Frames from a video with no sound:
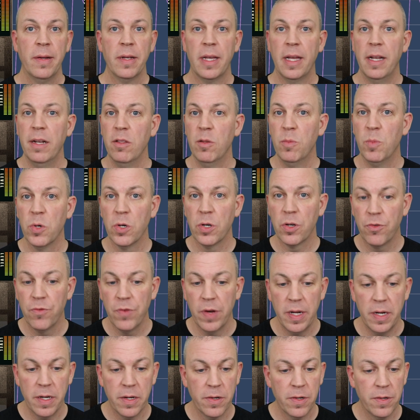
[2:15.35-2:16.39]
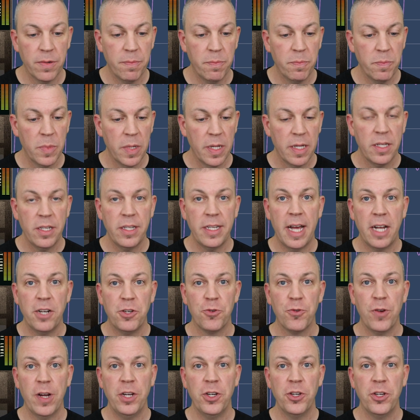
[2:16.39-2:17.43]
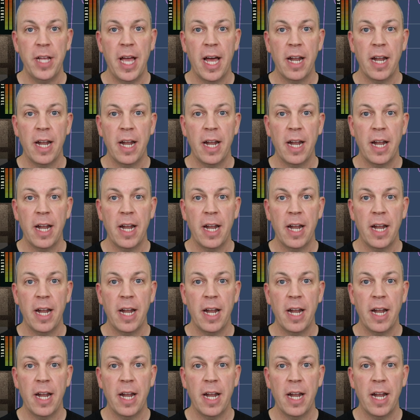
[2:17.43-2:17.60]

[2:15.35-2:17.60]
get a little more grit or saturation